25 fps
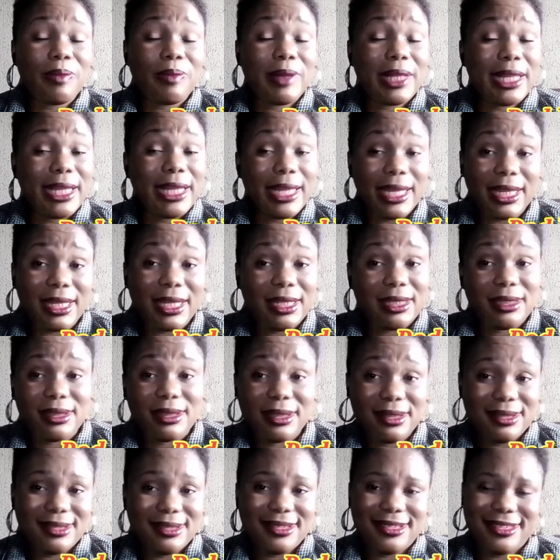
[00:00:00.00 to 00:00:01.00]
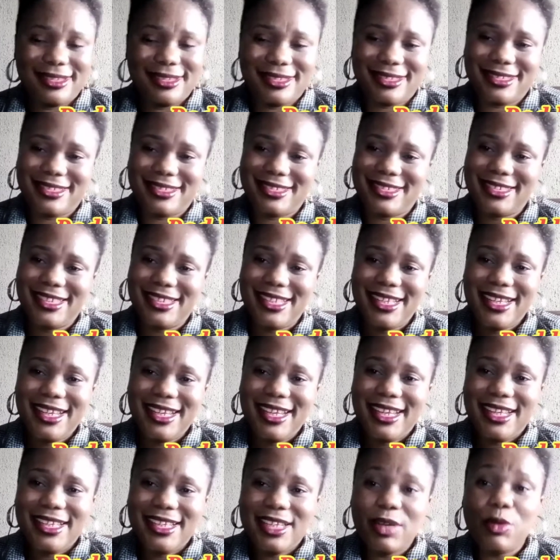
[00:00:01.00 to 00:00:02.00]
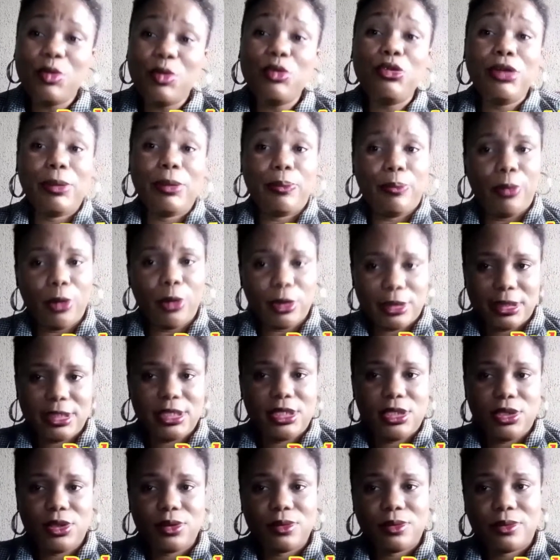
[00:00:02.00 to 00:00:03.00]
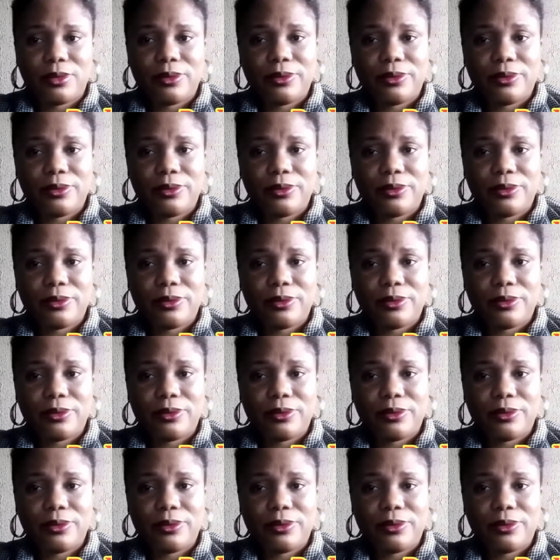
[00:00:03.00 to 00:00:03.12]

play. They will report you.